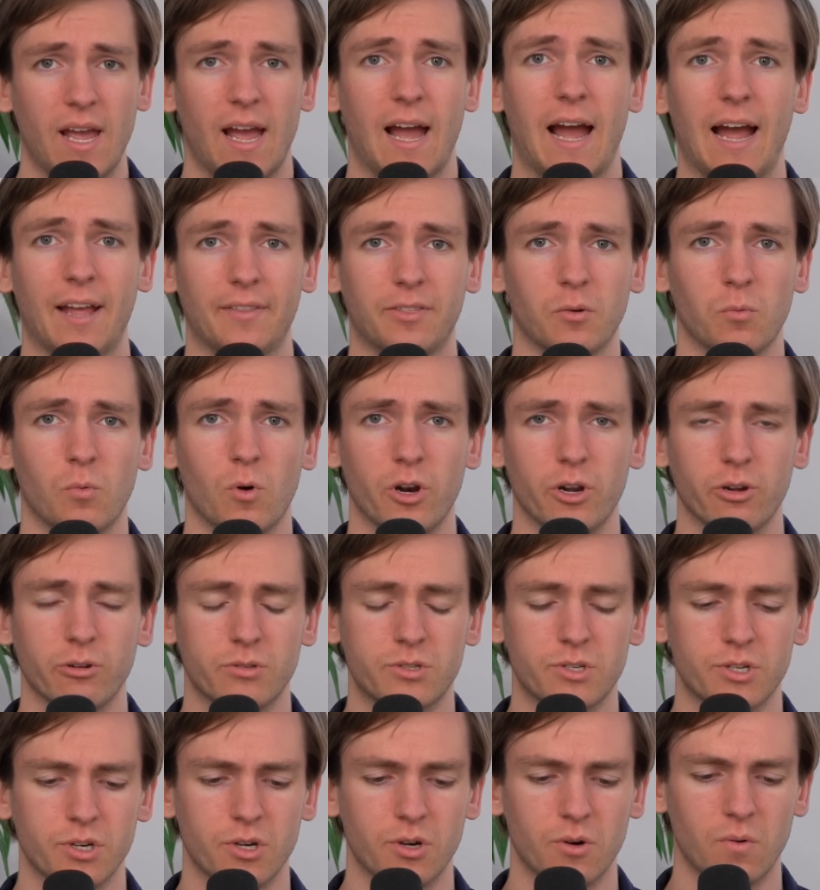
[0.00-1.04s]
At the
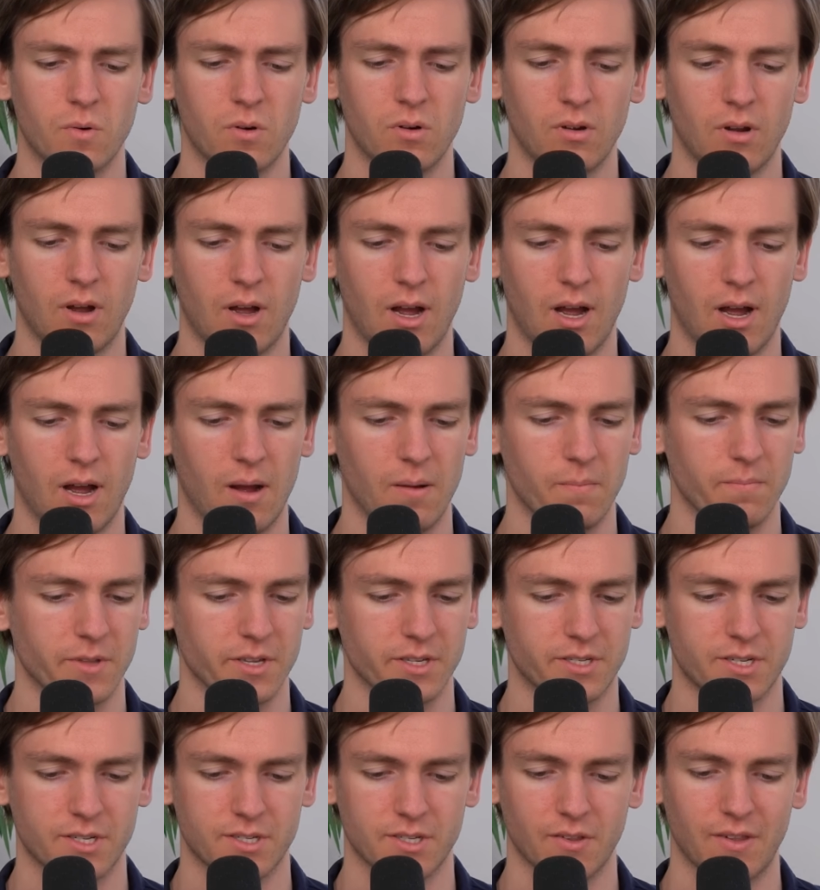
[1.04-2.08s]
102,
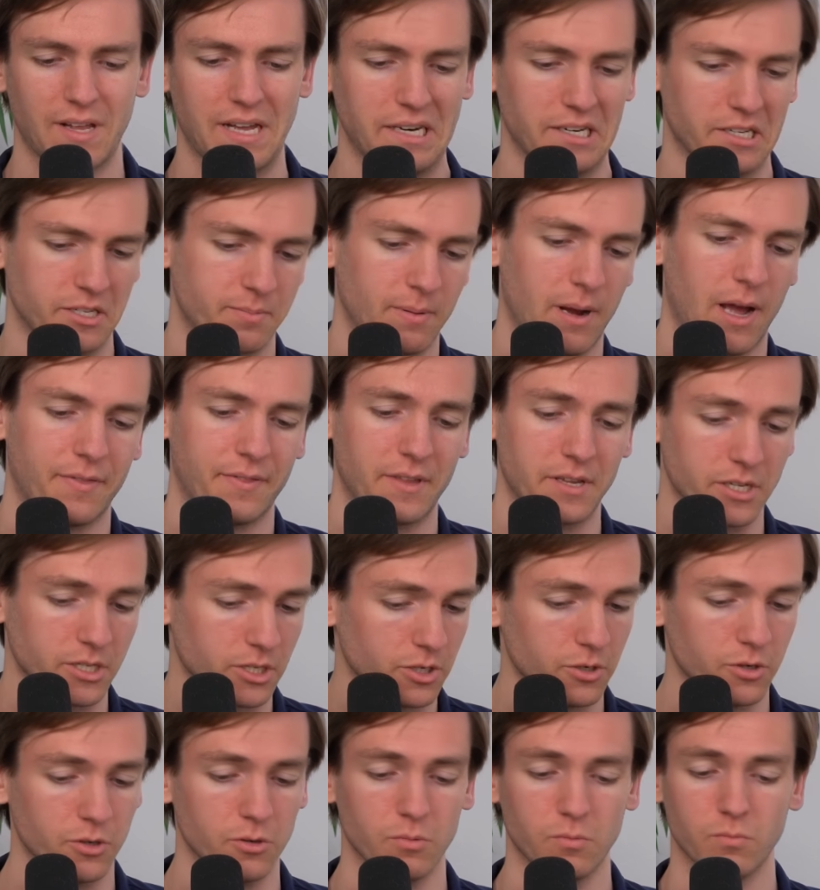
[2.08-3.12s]
this is a landing spot that
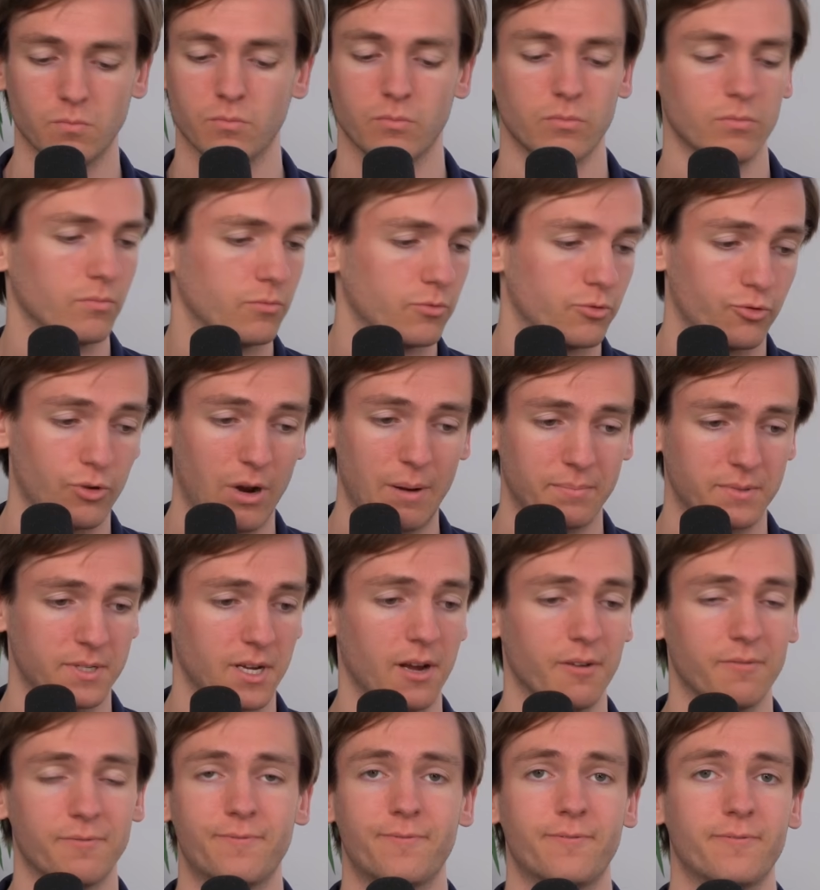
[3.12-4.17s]
you dreamt
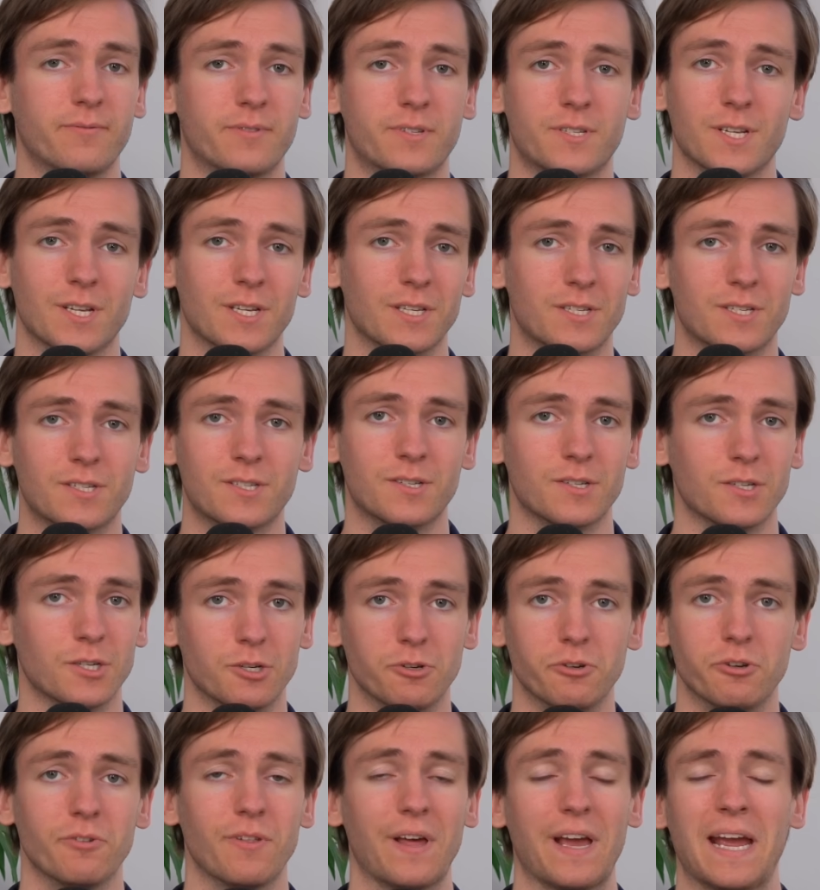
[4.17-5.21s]
of since you
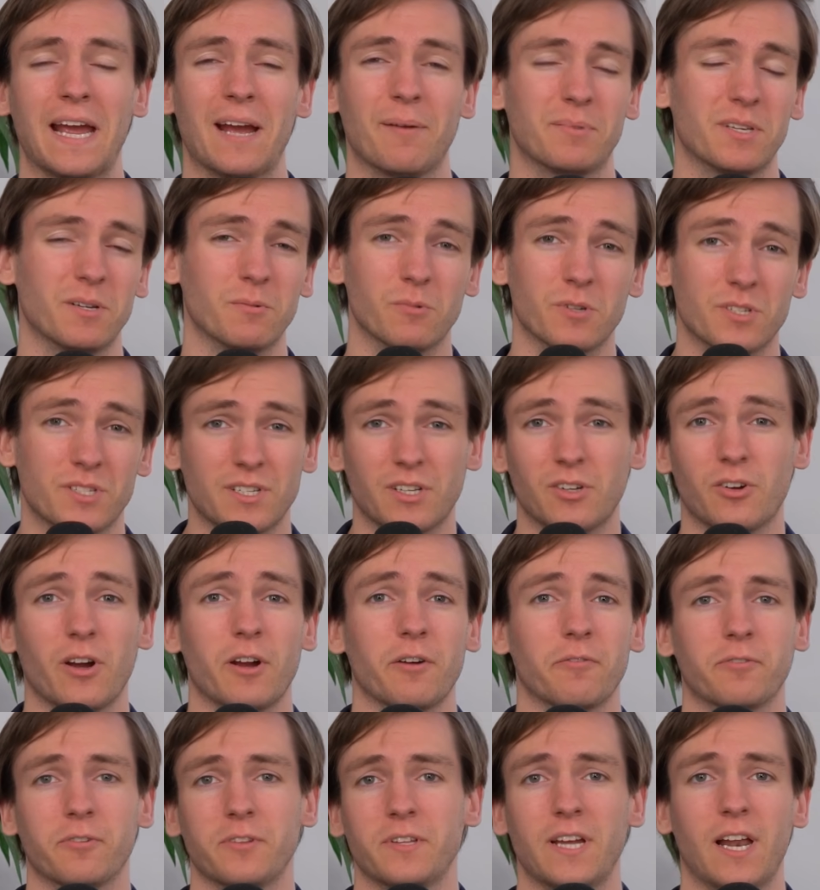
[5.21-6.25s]
knew that Hampton was
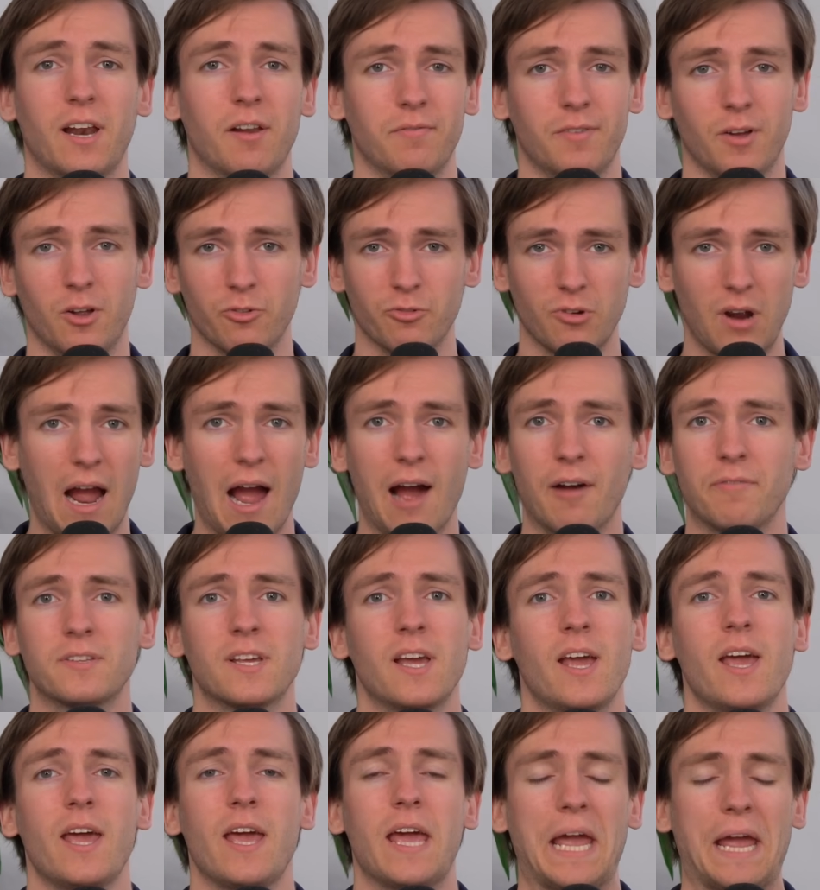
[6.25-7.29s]
declaring for the NFL draft
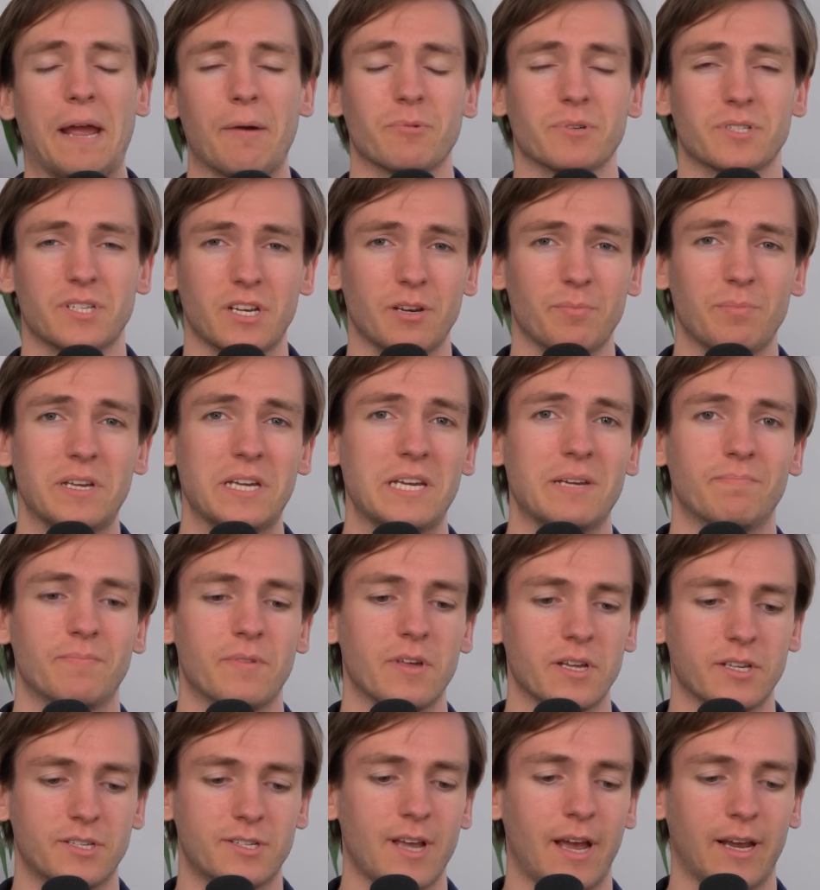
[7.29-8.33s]
and was going to be
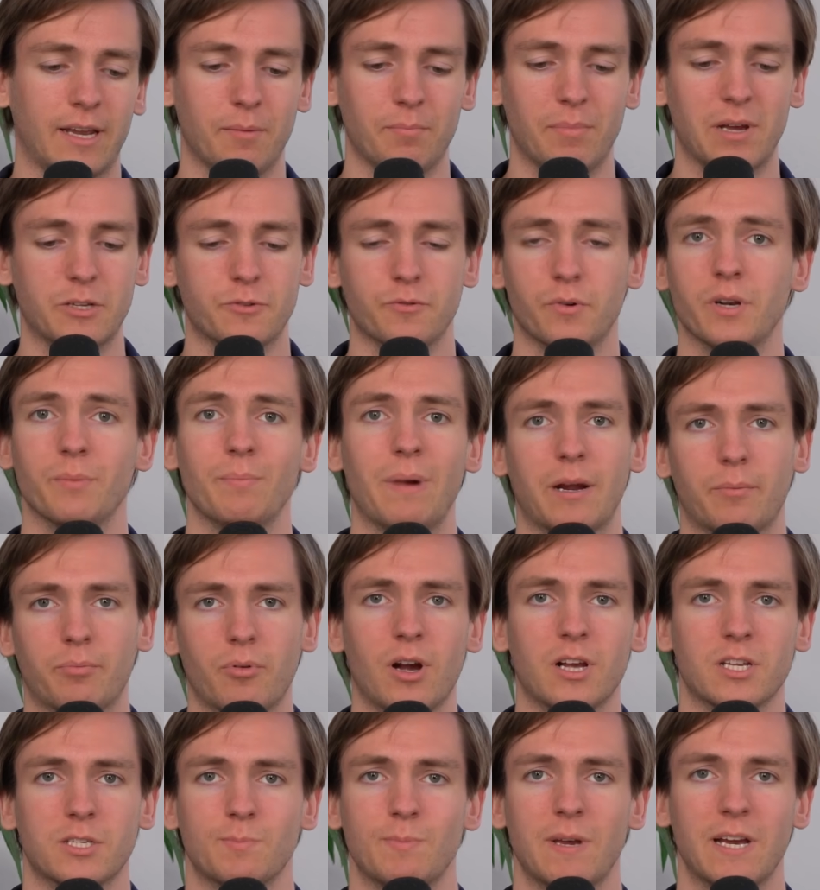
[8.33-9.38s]
the second best running back
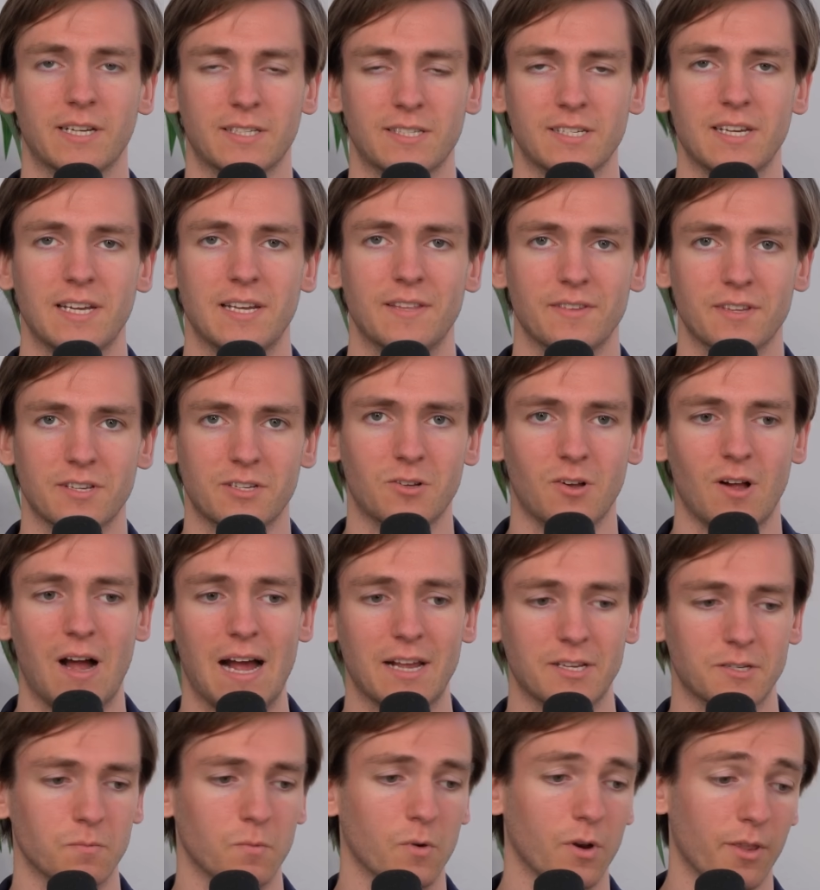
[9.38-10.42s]
prospect in this
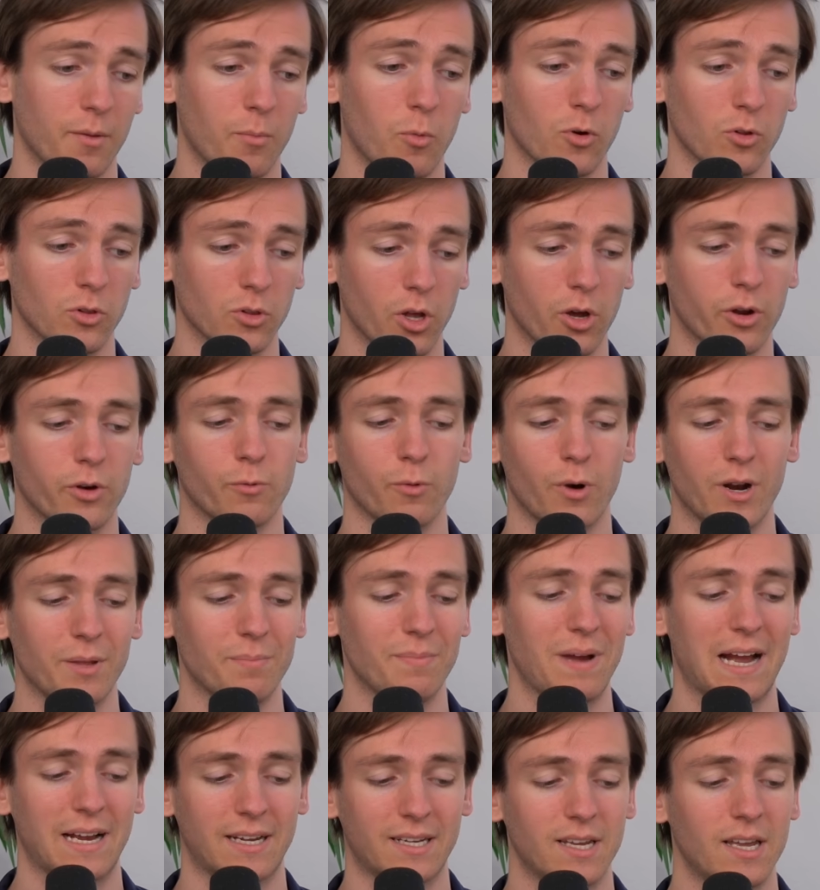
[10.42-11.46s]
class and one of the more loaded running
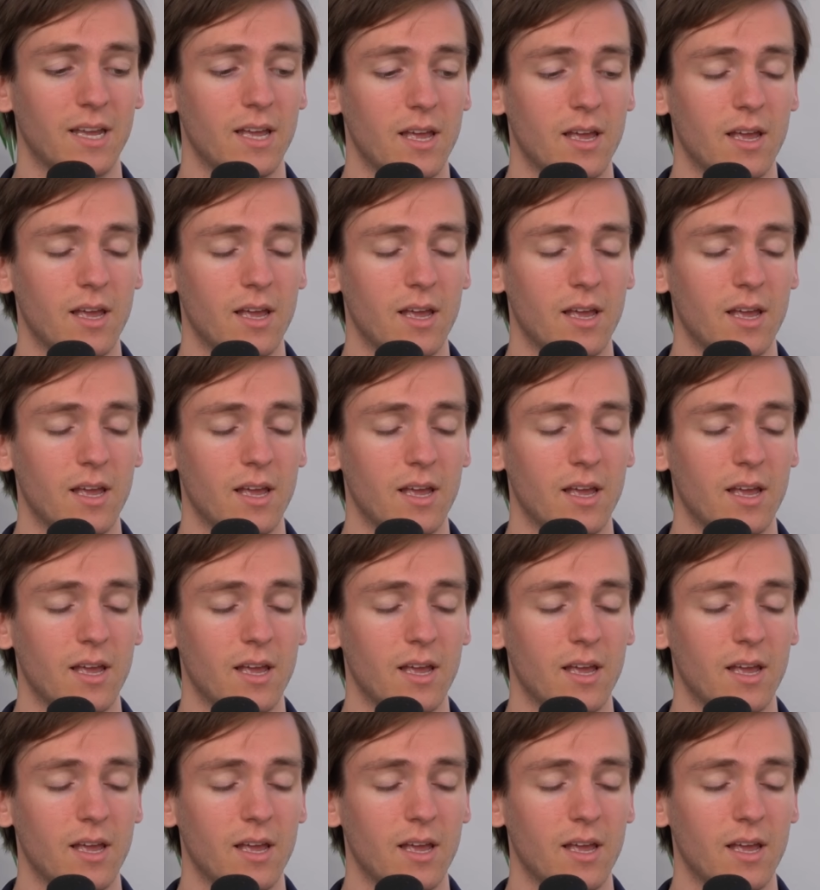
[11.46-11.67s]
back